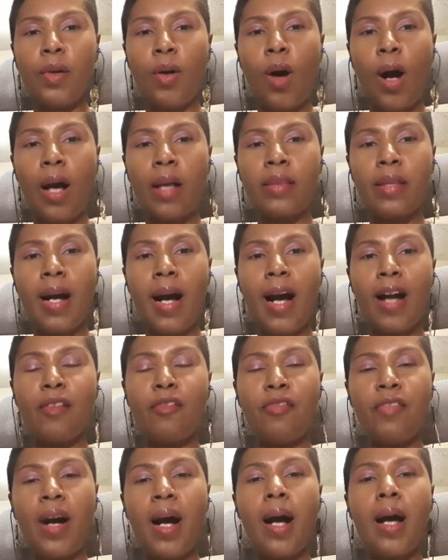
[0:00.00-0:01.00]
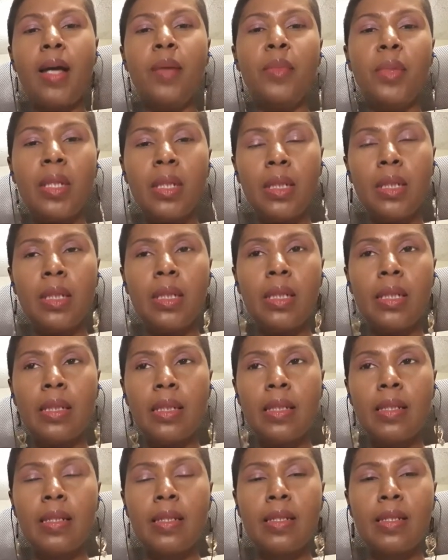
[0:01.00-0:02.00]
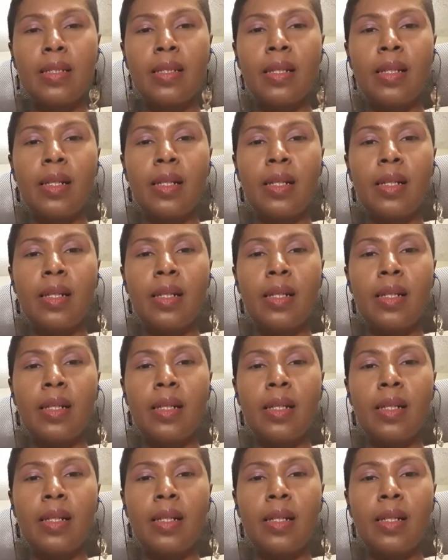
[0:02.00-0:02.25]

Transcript: high vibe in it is